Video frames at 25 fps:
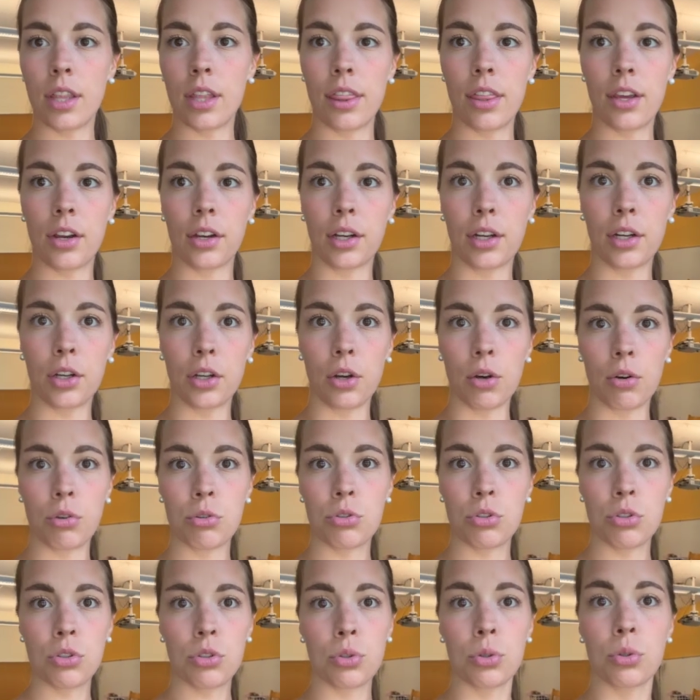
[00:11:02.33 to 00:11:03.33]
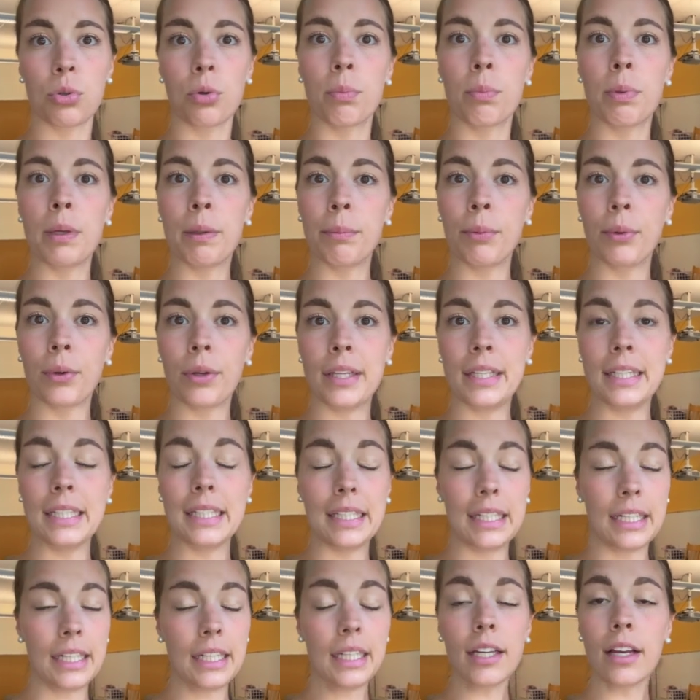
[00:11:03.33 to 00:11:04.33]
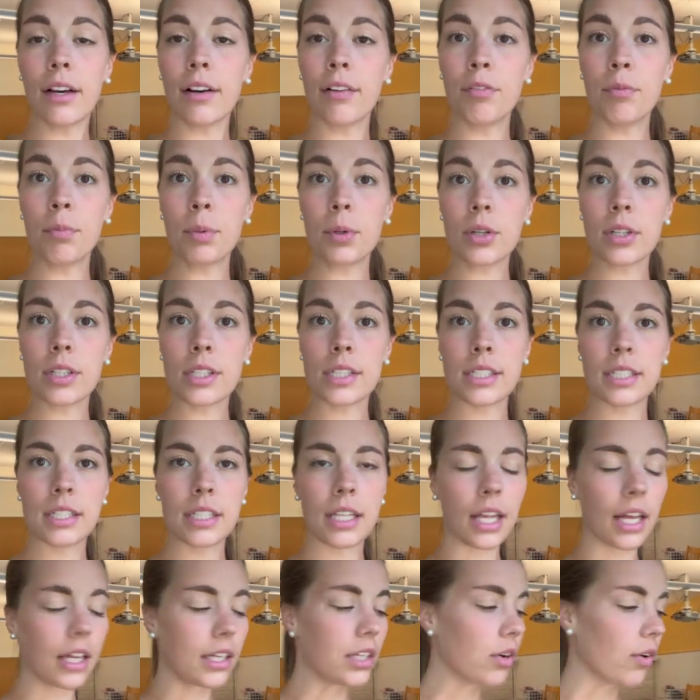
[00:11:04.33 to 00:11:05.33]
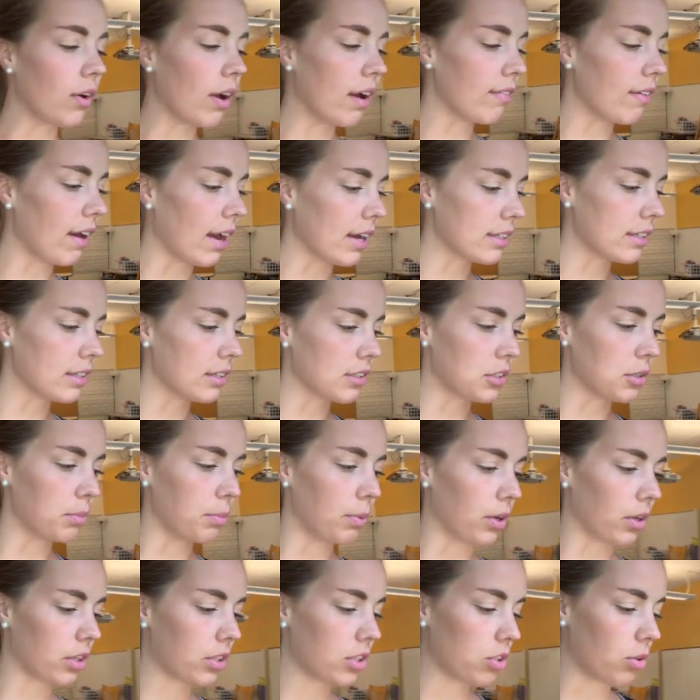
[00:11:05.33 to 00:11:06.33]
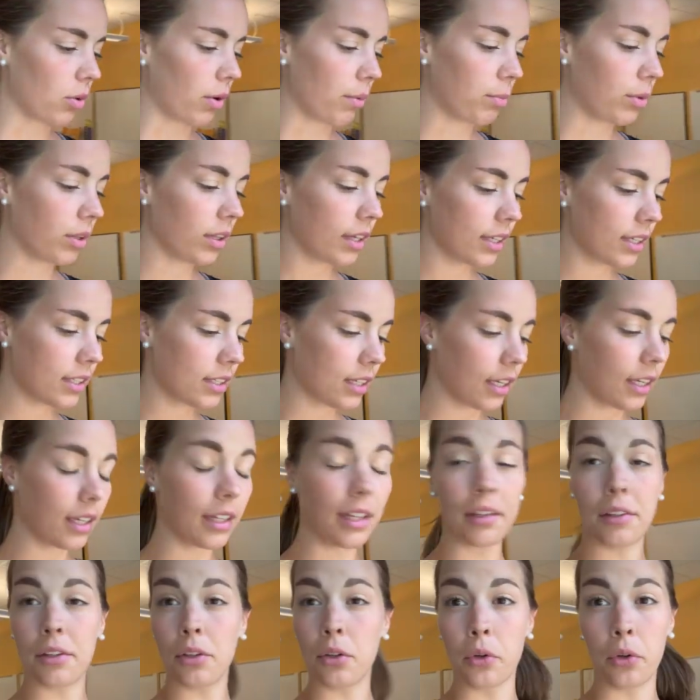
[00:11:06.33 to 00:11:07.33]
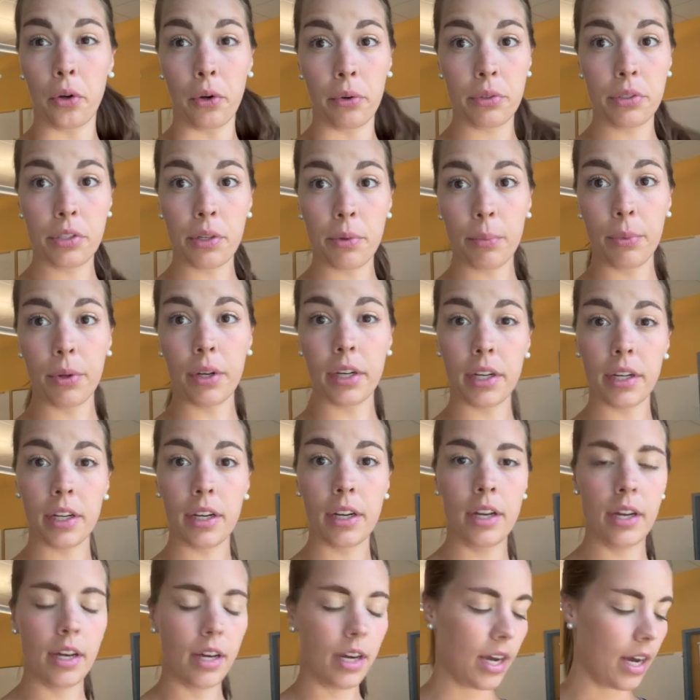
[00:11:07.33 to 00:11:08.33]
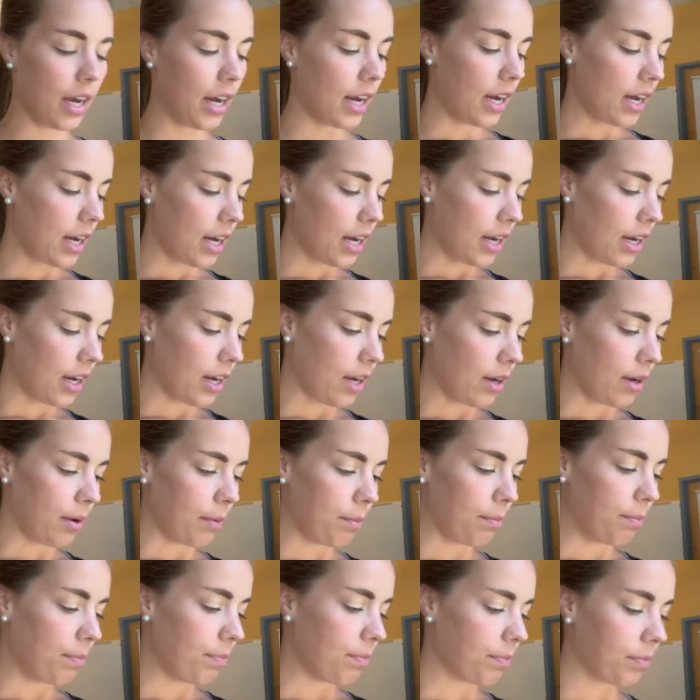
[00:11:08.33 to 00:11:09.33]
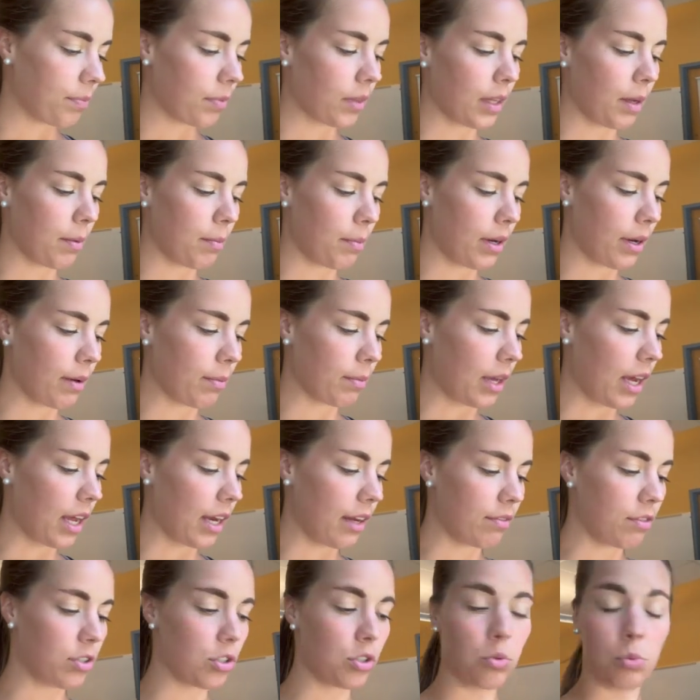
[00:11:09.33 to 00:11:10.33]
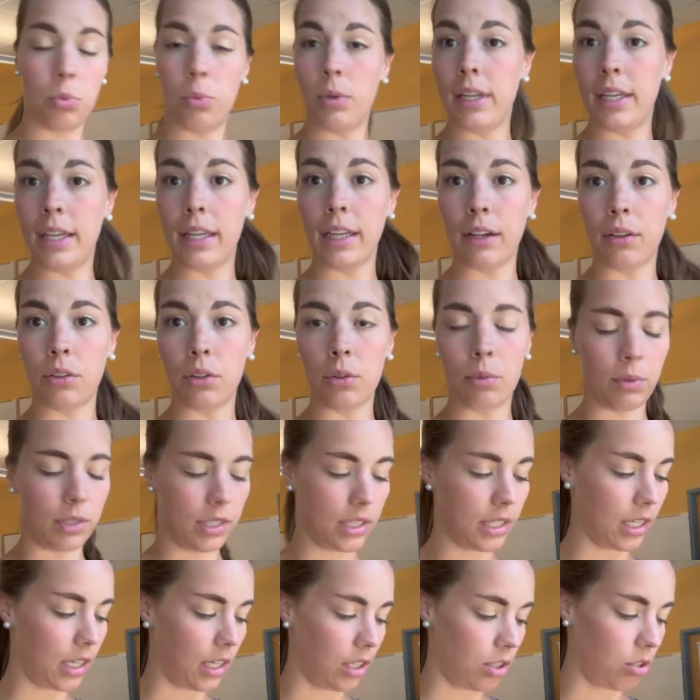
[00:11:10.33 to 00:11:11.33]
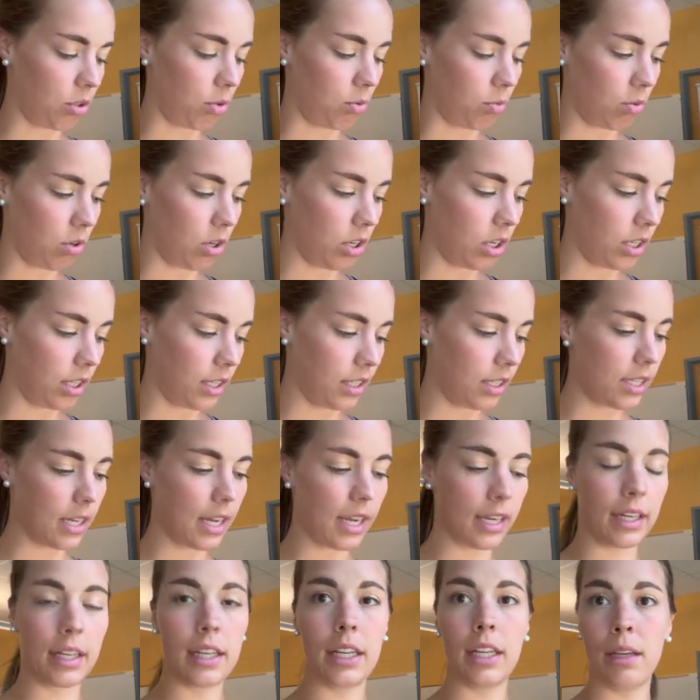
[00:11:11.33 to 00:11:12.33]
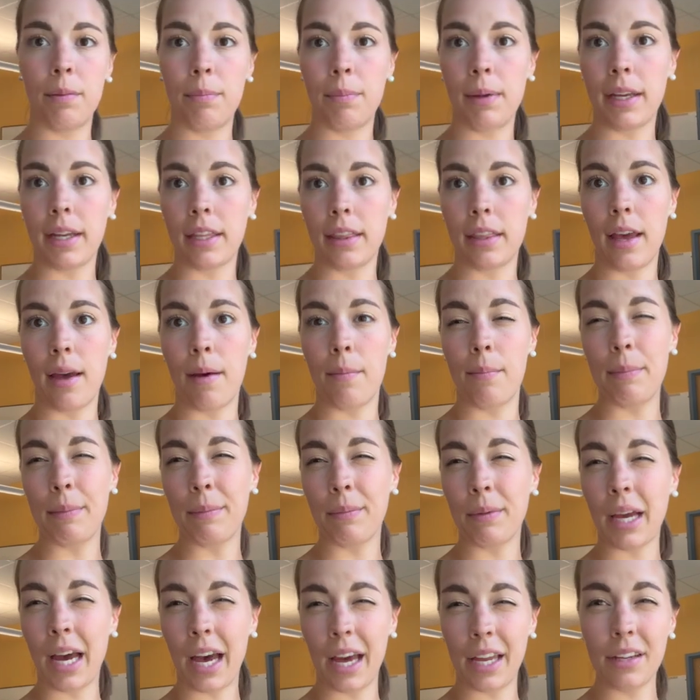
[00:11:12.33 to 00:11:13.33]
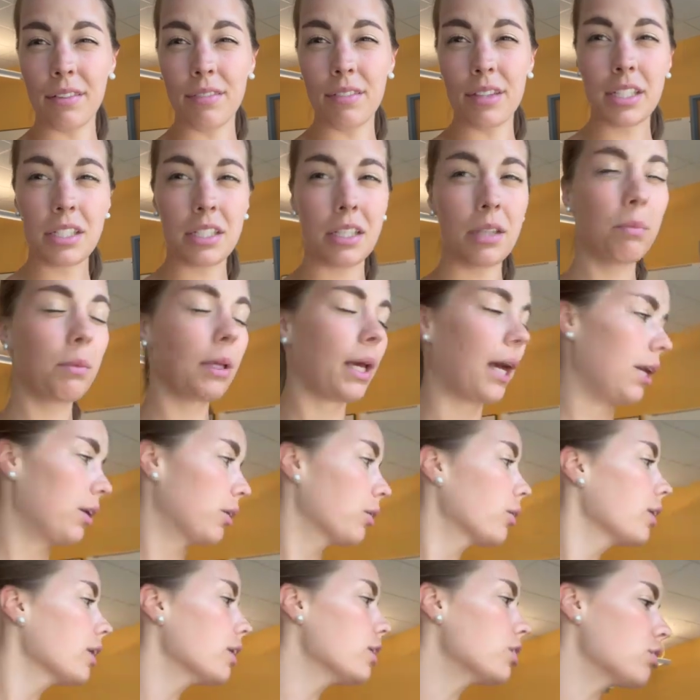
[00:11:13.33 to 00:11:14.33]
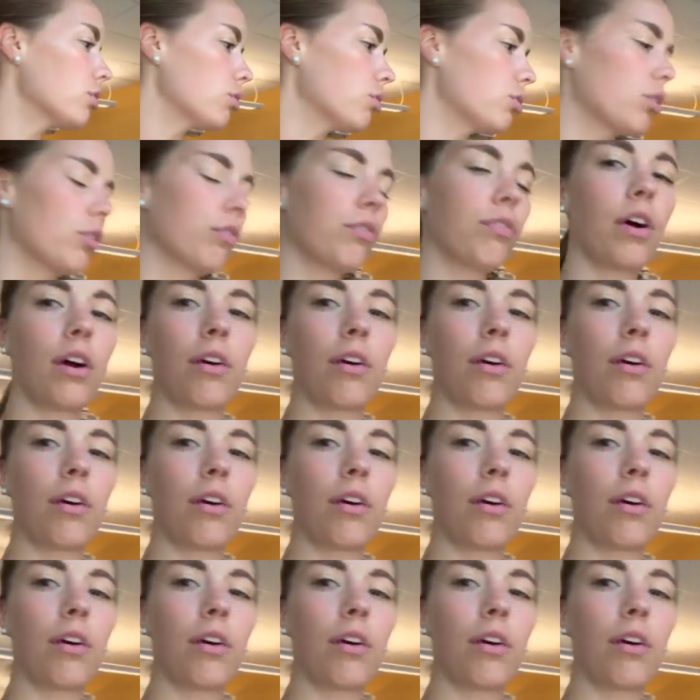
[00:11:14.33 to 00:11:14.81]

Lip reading: they're gonna go to people in need of books that don't have access to books. So I'm really excited that they'll go somewhere, but I'm kind of just weeding out the ones that I don't want and keeping them kind of in the same category. So far